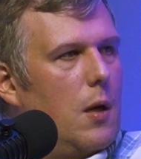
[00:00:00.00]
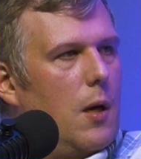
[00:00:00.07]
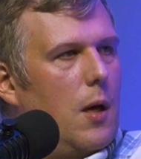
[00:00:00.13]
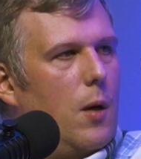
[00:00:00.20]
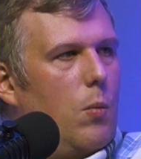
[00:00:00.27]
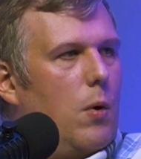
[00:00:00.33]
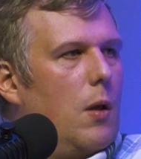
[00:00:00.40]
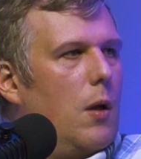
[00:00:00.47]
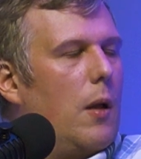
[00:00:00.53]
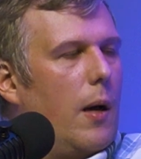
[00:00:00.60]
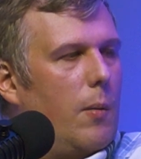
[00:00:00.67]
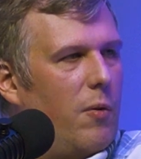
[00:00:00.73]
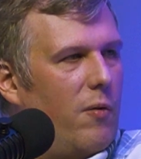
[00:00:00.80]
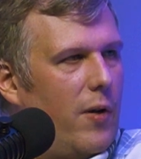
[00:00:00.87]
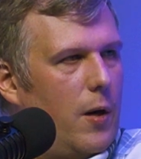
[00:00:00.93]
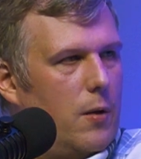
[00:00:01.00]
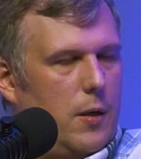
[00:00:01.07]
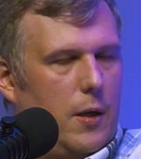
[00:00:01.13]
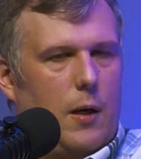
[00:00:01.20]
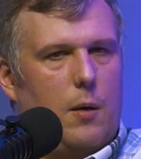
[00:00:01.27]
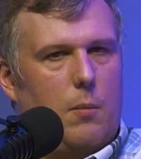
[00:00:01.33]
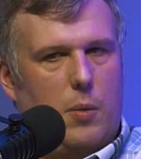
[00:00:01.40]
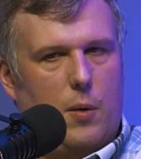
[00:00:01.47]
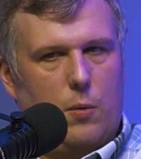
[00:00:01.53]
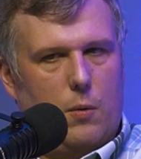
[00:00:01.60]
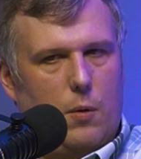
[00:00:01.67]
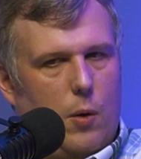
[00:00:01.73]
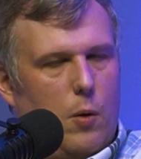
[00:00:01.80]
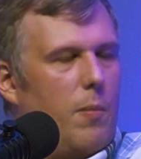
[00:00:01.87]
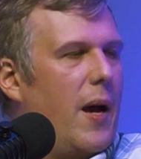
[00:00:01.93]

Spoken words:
in one of the cloud providers, like it can build load